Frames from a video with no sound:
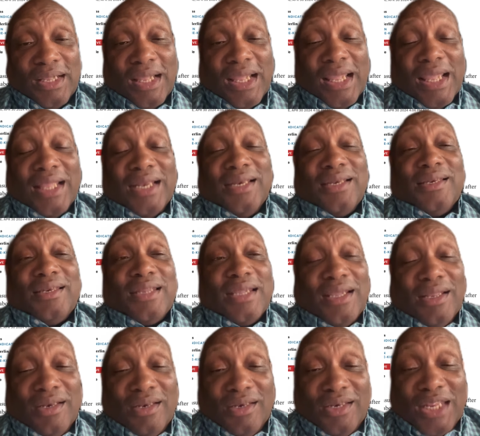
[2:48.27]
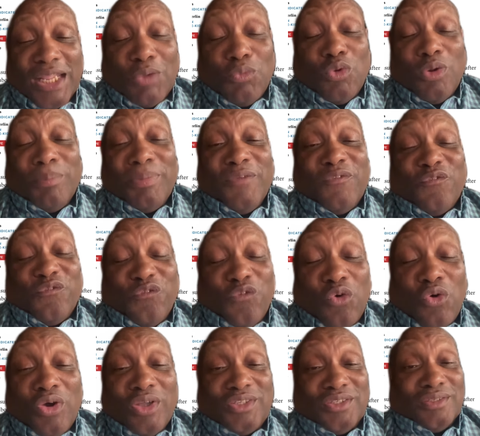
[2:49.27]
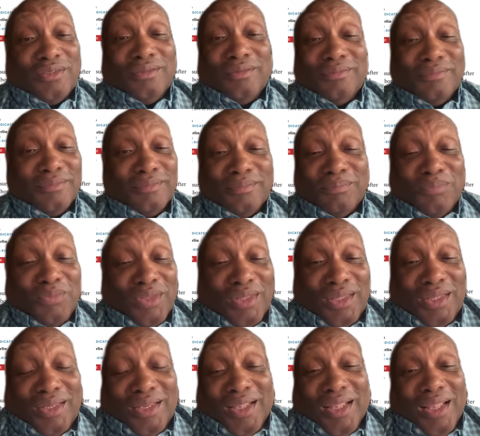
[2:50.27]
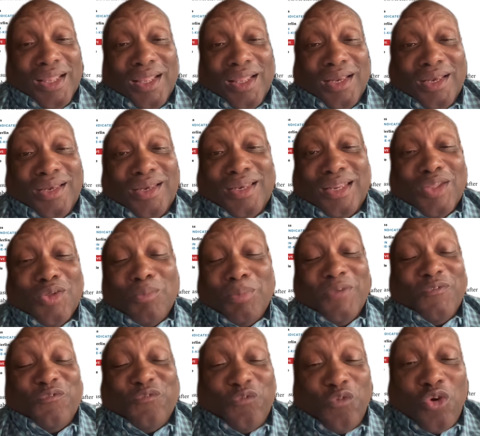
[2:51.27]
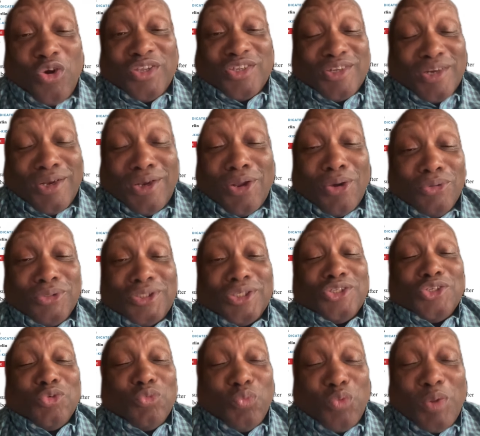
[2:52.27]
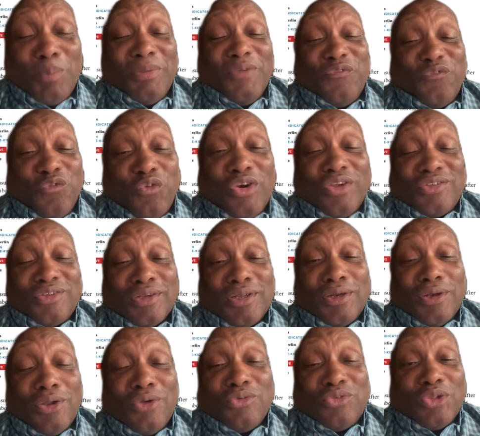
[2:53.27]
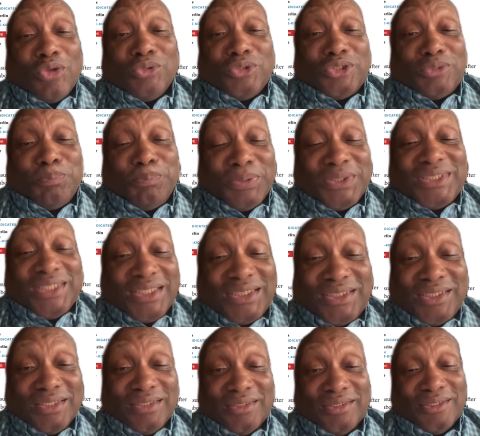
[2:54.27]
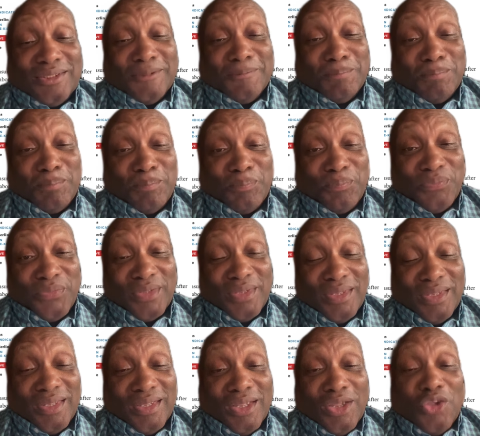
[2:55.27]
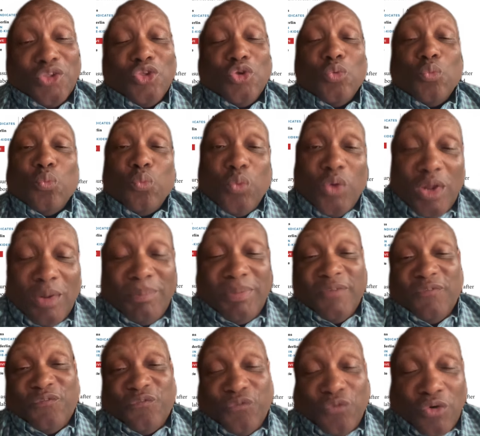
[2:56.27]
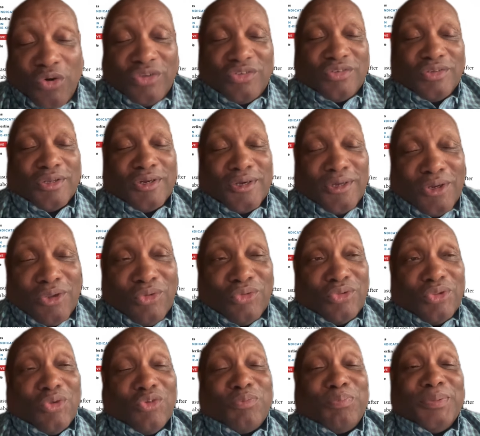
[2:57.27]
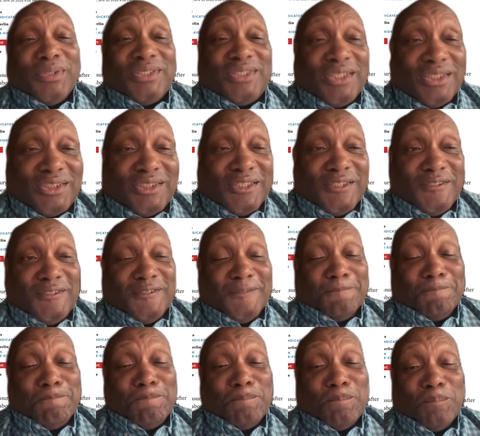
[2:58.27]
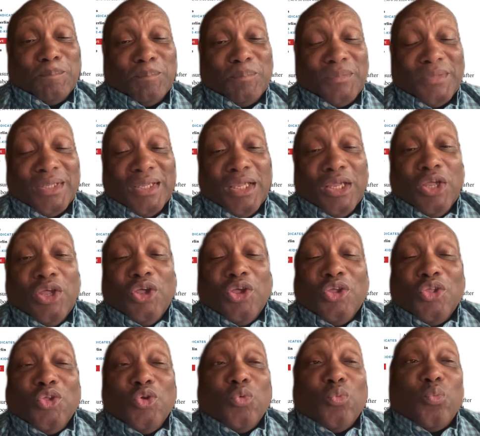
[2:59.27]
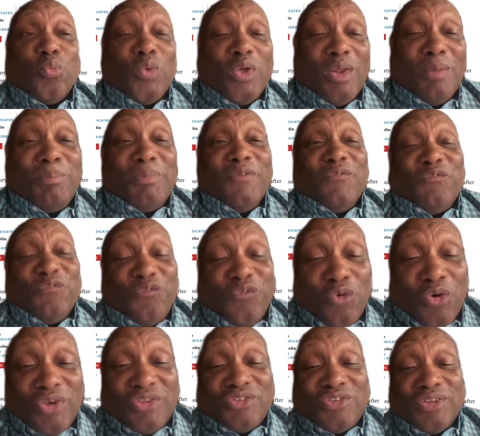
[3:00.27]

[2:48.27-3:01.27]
and then there will be forced closures. You will be forced to close those positions. You will be forced to close those positions. You will be forced